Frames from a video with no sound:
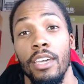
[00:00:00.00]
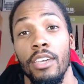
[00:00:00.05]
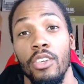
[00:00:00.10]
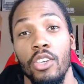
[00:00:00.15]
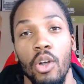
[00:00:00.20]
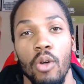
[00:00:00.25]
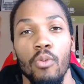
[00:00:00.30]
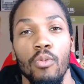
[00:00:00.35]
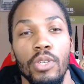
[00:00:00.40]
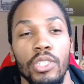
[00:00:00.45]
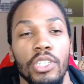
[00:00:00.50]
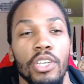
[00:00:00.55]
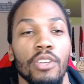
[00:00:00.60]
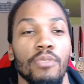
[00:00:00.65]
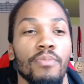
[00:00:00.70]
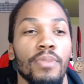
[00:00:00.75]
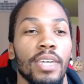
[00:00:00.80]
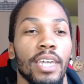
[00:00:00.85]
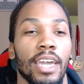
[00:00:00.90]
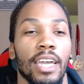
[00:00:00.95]
Yo, what's good,
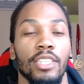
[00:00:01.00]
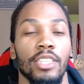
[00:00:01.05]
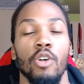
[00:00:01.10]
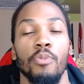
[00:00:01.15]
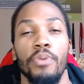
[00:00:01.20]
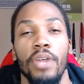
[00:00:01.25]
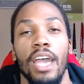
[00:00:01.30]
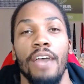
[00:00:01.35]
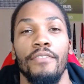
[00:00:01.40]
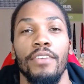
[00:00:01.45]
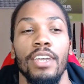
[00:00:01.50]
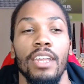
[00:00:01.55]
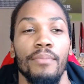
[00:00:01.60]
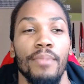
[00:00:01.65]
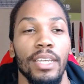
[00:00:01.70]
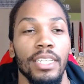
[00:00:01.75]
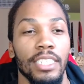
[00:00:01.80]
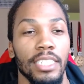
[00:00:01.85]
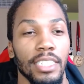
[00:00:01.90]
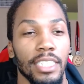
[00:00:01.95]
Meatheads? Hope you're having an
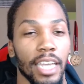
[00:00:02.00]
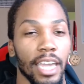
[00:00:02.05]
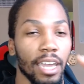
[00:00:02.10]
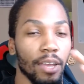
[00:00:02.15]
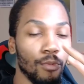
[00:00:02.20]
amazing day,